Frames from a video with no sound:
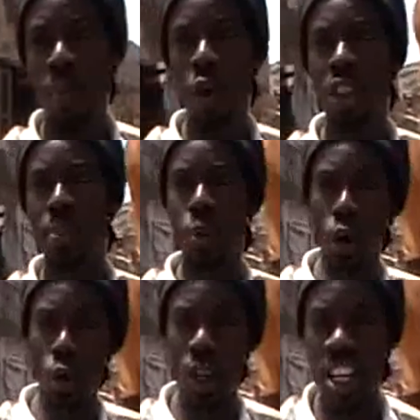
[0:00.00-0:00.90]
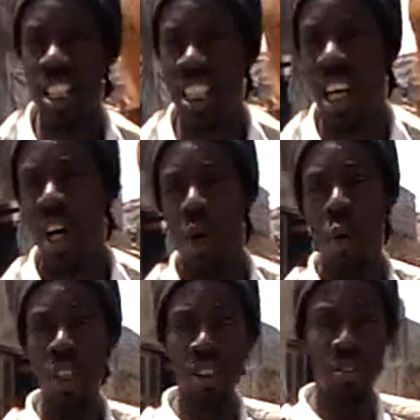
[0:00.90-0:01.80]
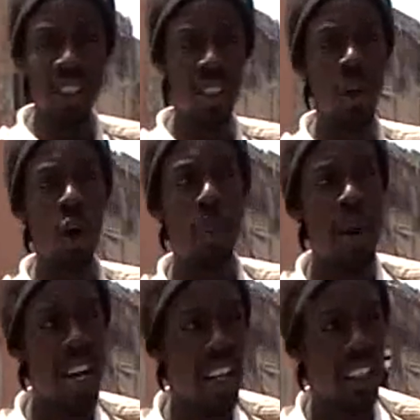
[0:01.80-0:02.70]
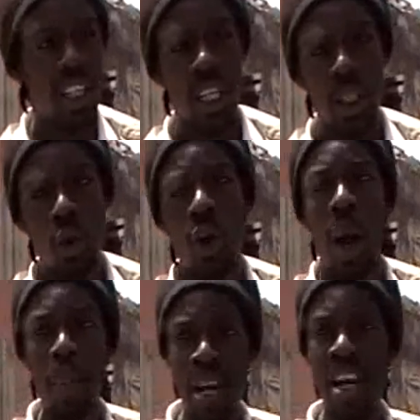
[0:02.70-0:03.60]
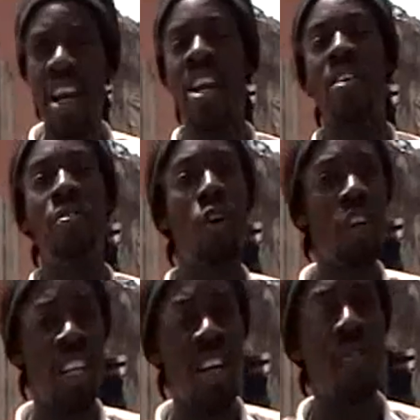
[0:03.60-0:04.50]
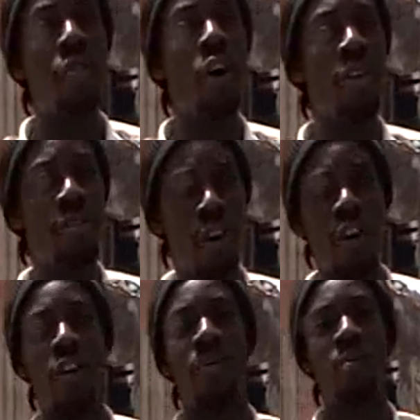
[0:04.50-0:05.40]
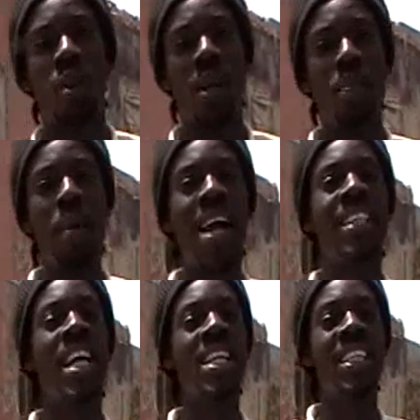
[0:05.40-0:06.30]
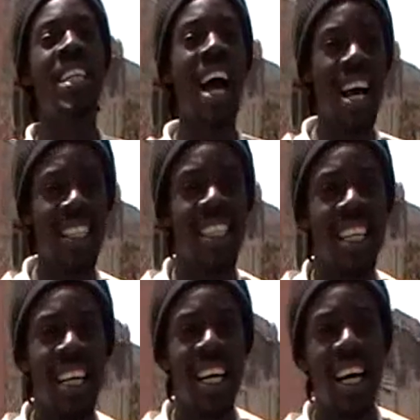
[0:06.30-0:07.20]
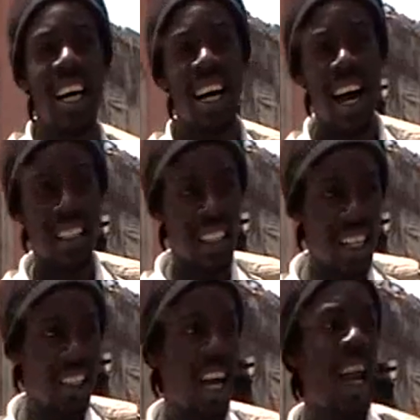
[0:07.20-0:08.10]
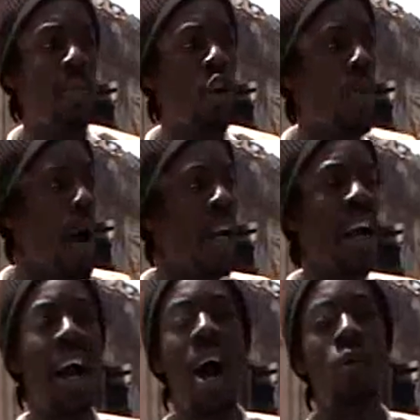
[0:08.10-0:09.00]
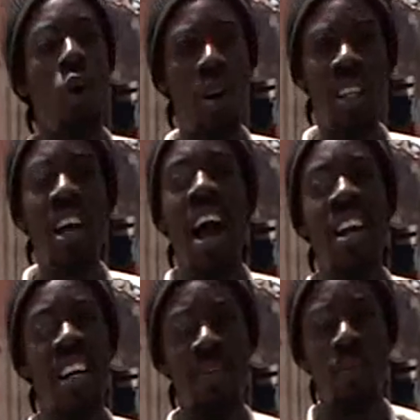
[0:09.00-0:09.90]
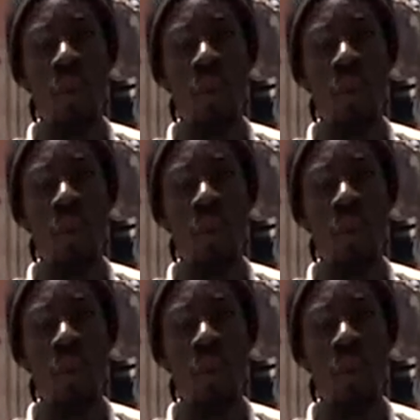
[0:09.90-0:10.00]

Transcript: Because the Portuguese was the first European to come here in the 1444 by Danish jazz. And that time, nobody around on this island.